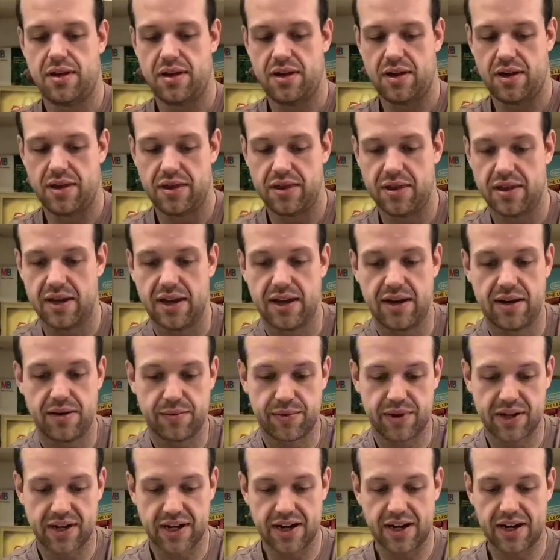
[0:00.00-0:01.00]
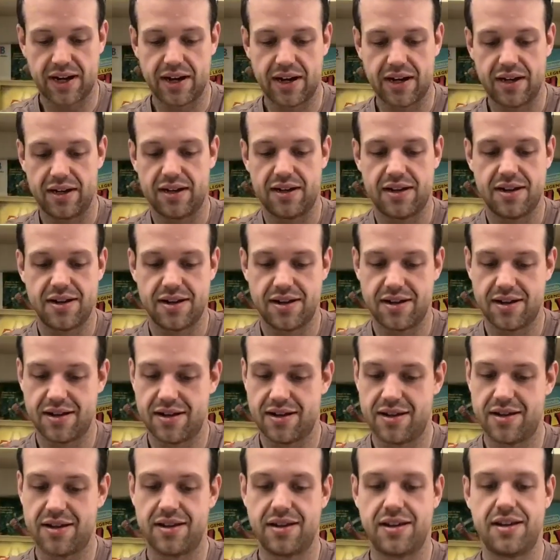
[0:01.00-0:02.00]
And then we got
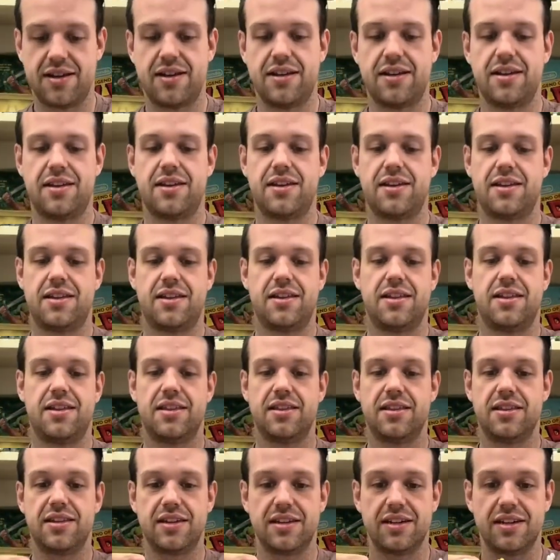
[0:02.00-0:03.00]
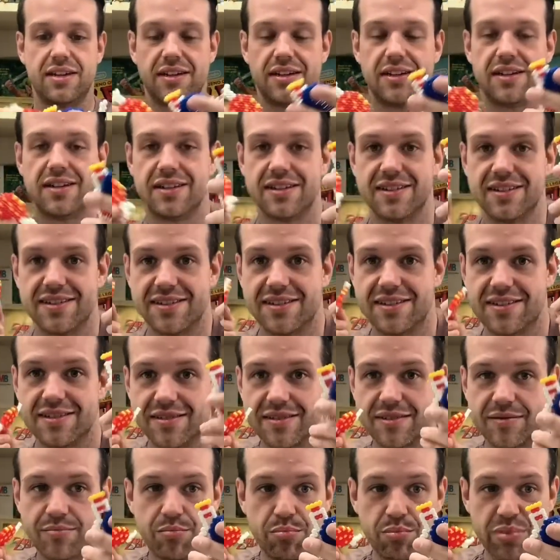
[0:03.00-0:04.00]
the
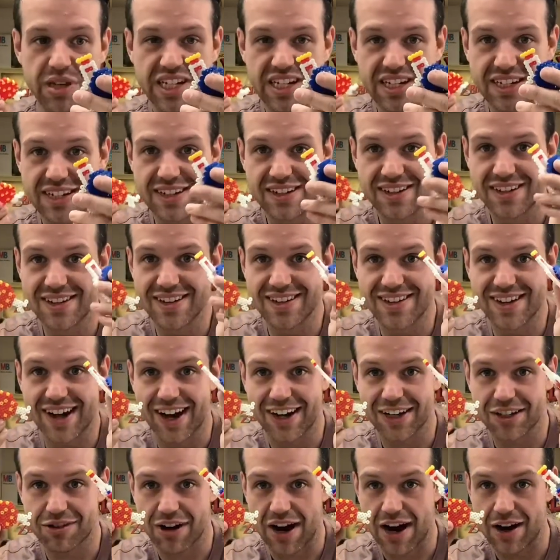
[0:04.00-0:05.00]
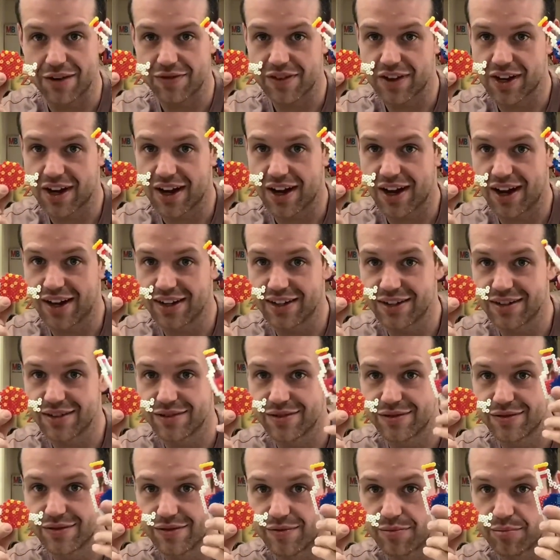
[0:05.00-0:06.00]
beaded dot graphic kind
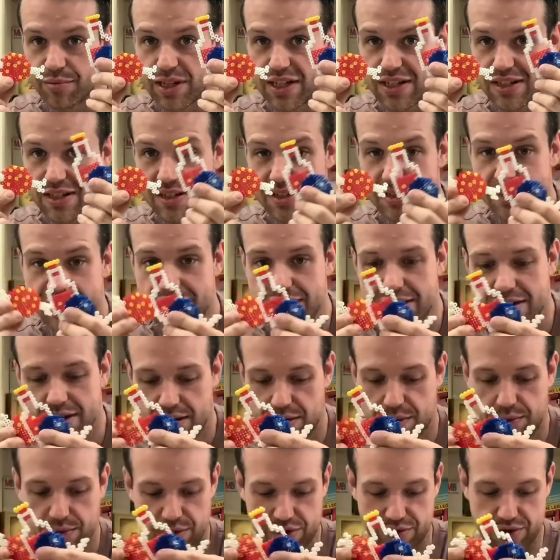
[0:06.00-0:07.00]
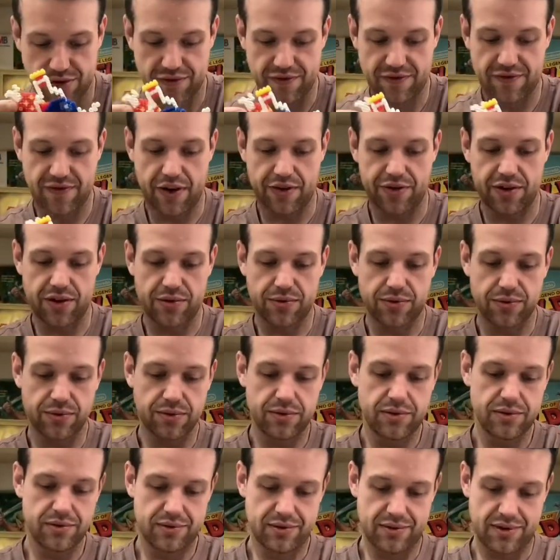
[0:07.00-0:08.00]
of pieces, which are very
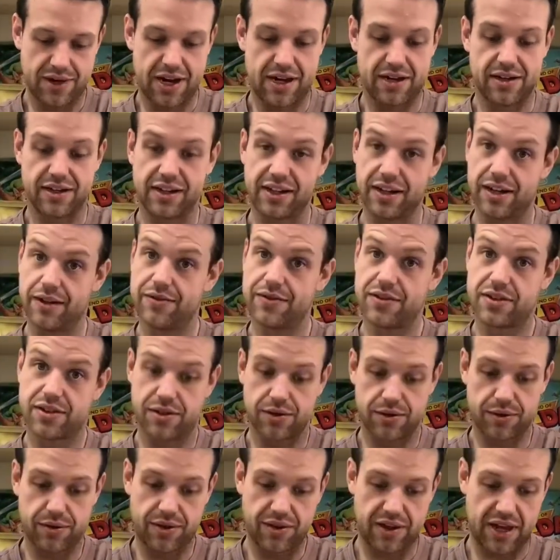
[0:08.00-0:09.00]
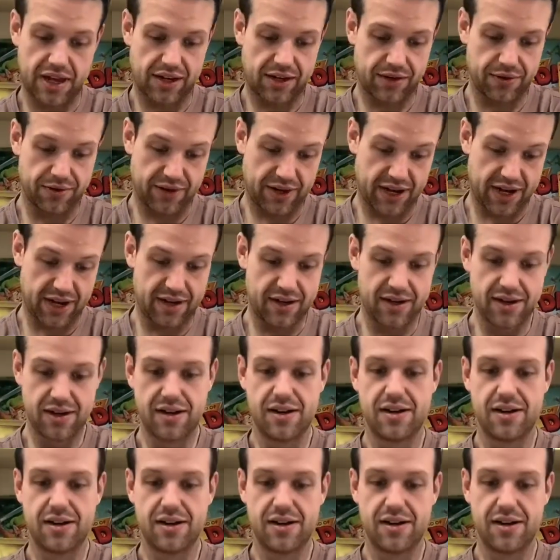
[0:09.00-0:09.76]
cool, and a gift, so thank you again.